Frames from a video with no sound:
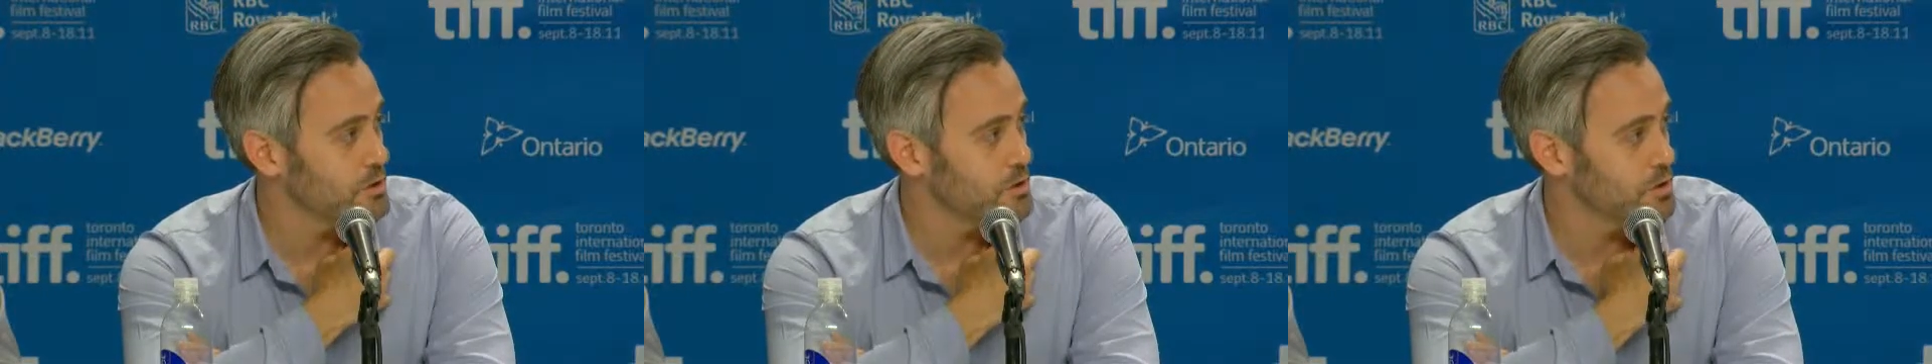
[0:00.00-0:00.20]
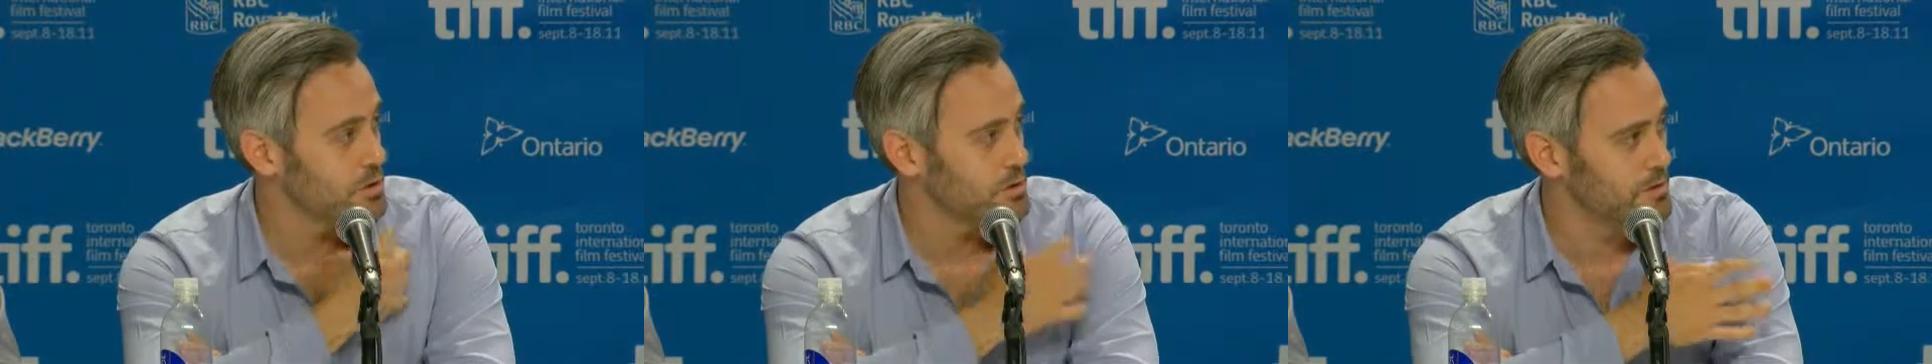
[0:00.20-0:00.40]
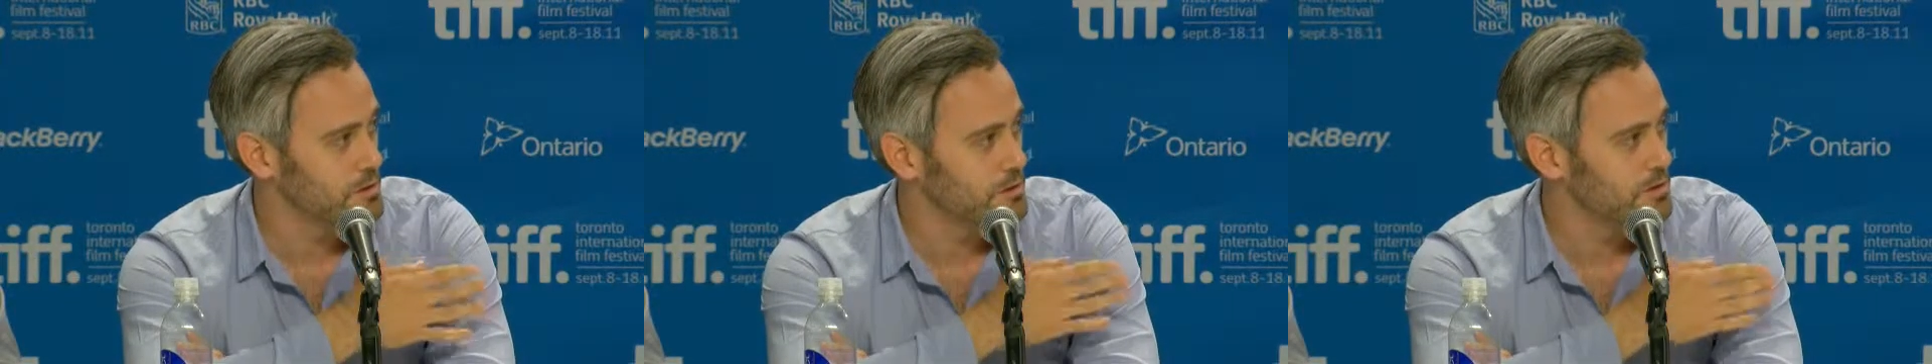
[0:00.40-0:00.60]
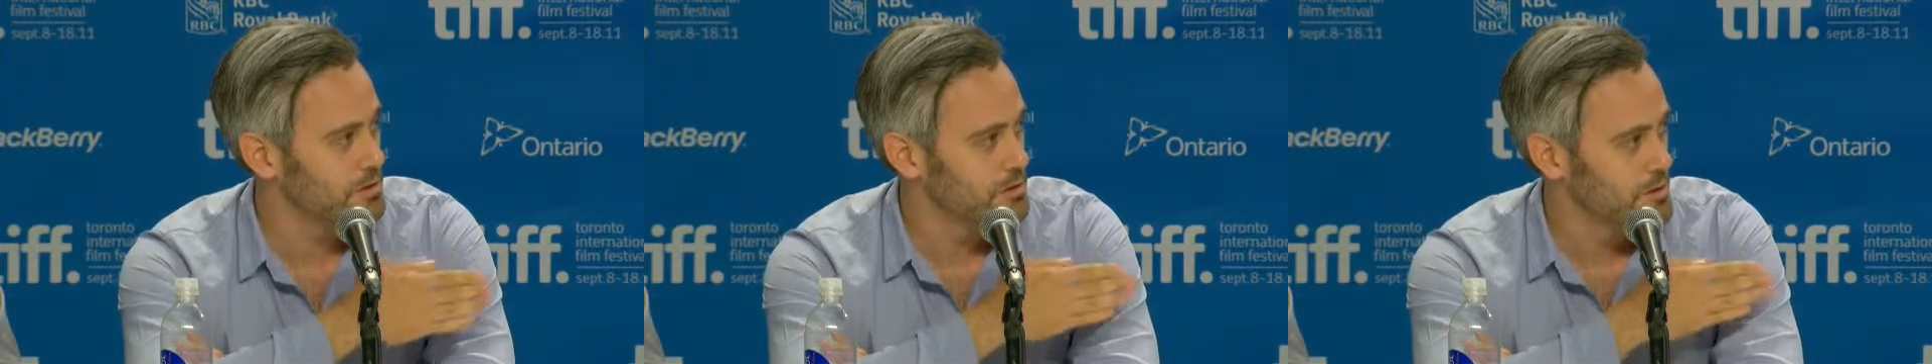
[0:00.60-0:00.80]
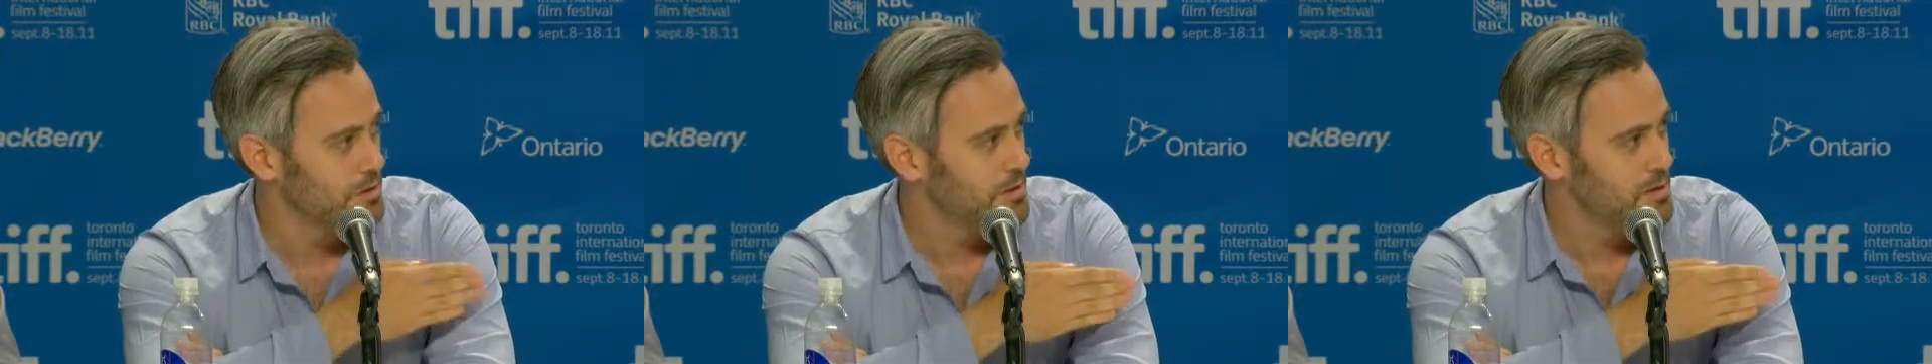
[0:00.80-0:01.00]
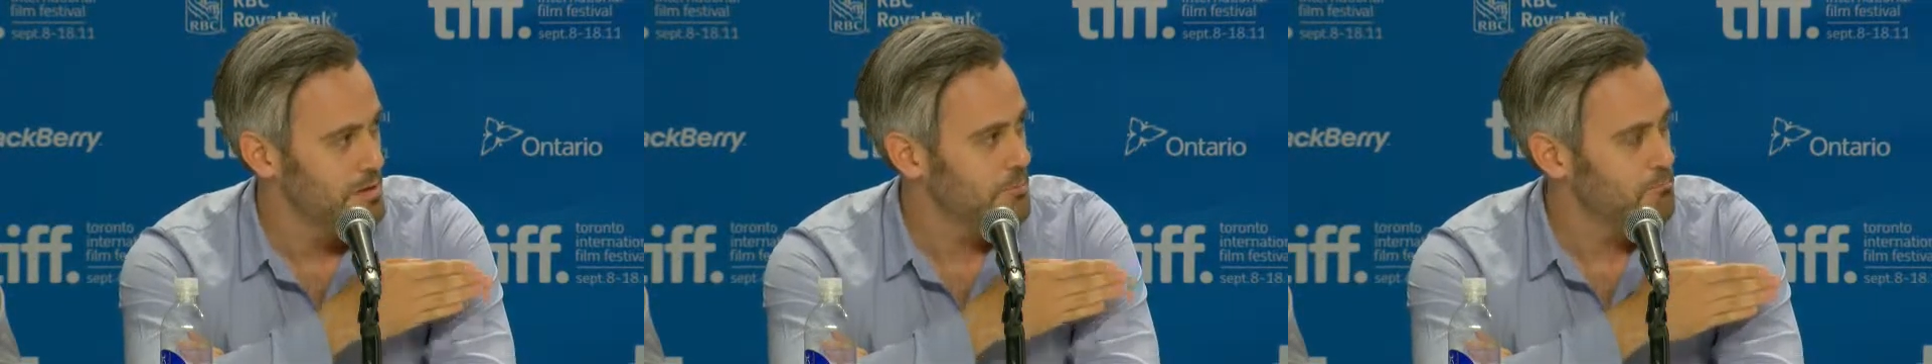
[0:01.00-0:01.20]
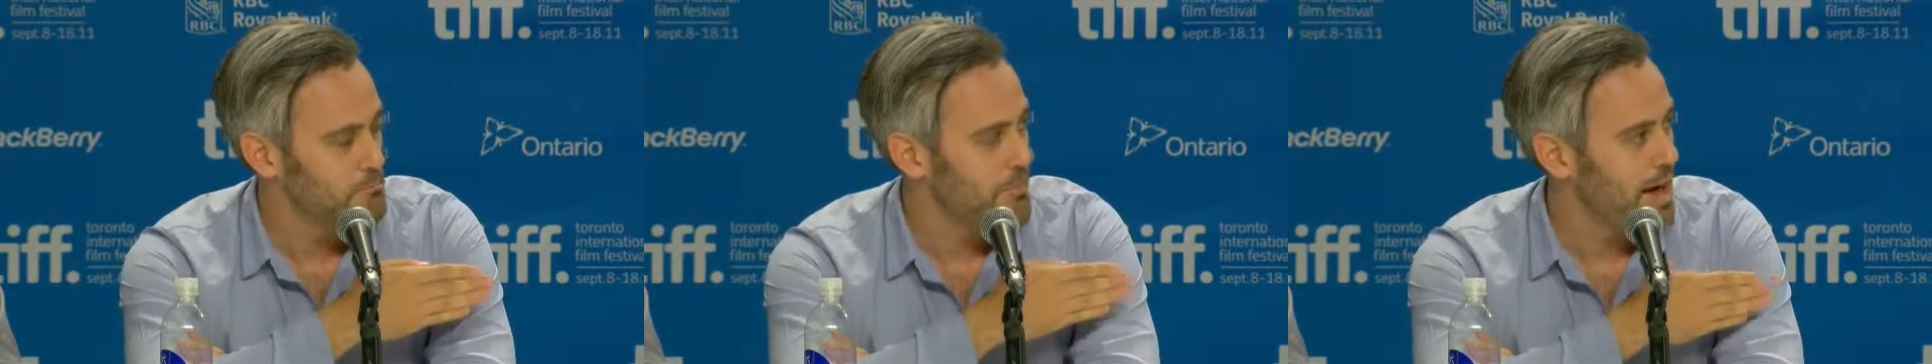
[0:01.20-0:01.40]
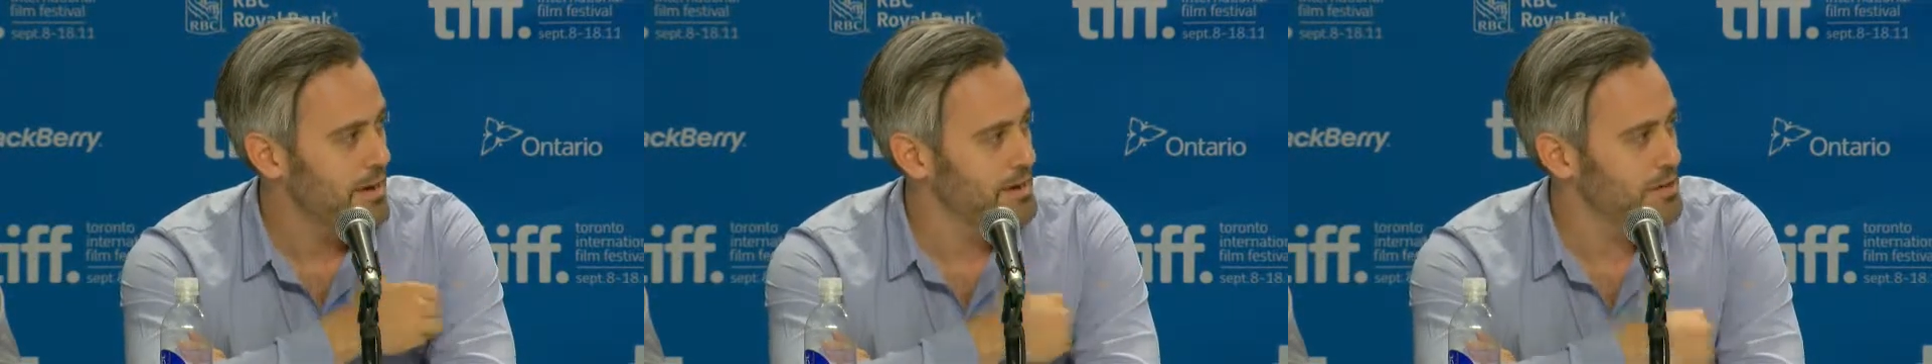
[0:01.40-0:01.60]
couldn't
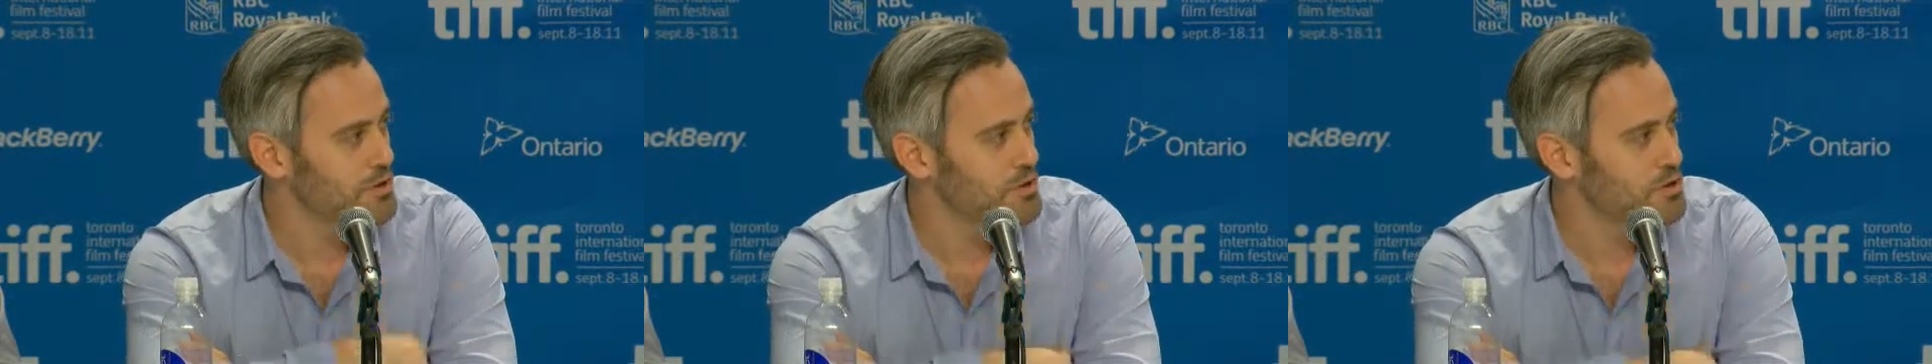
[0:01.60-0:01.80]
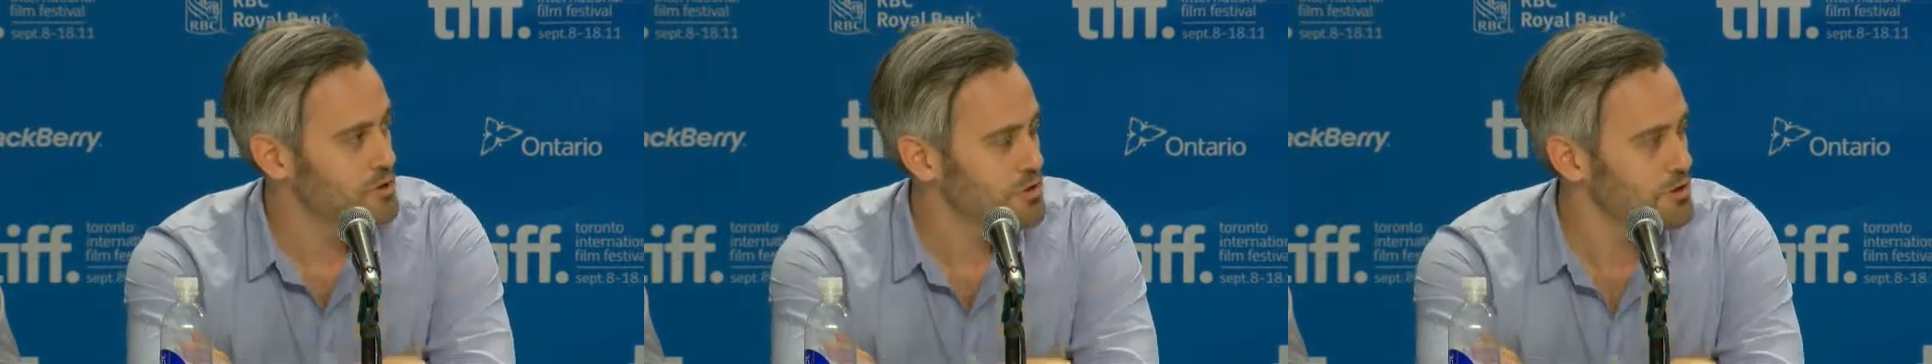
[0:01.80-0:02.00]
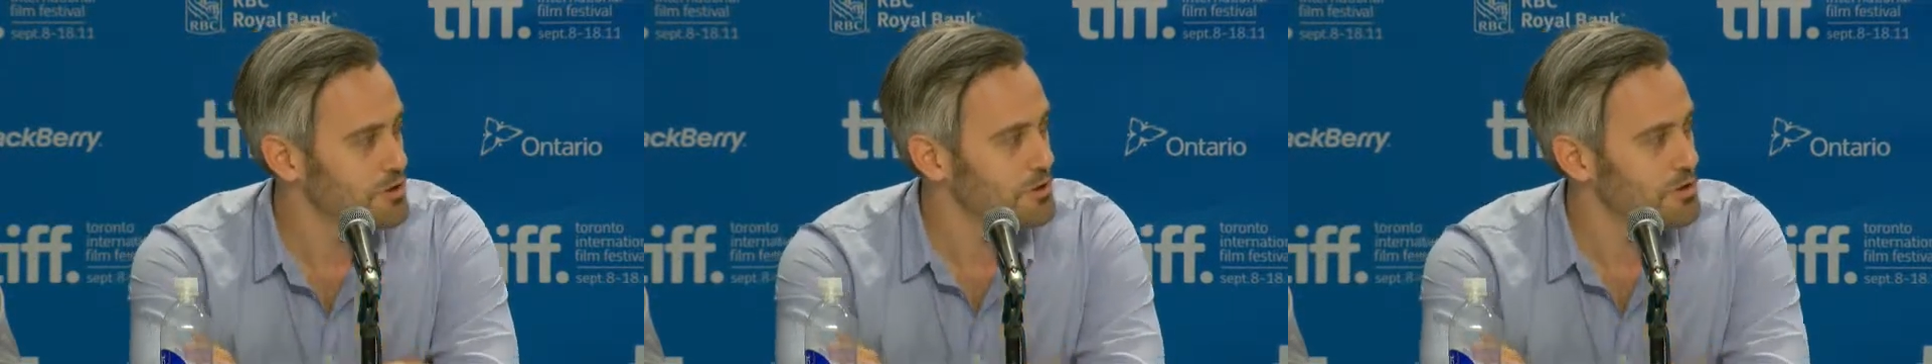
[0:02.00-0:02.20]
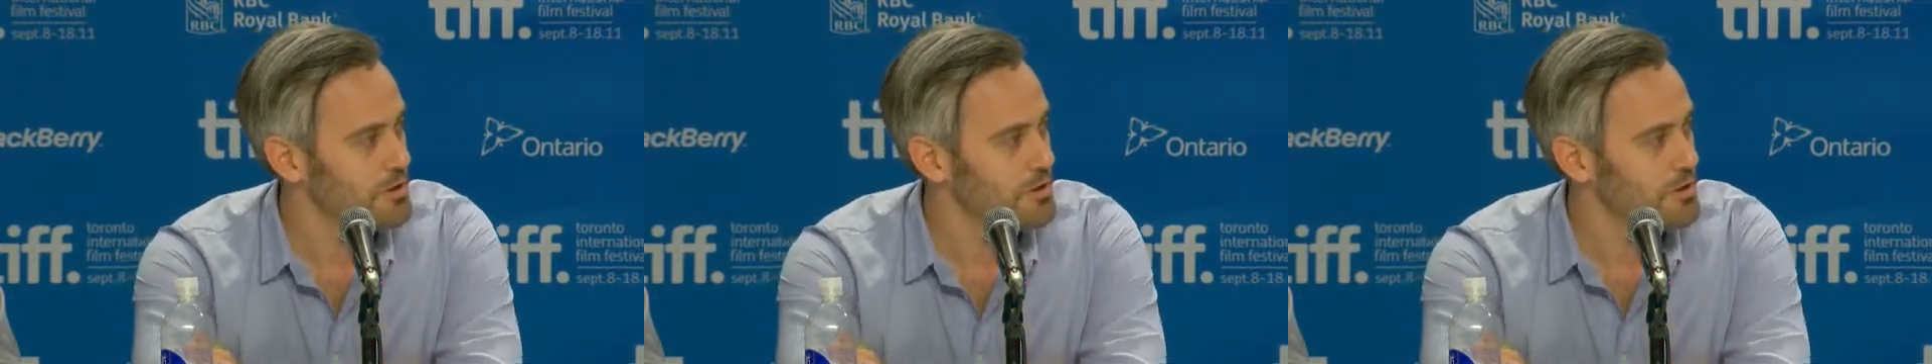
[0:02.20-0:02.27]
manage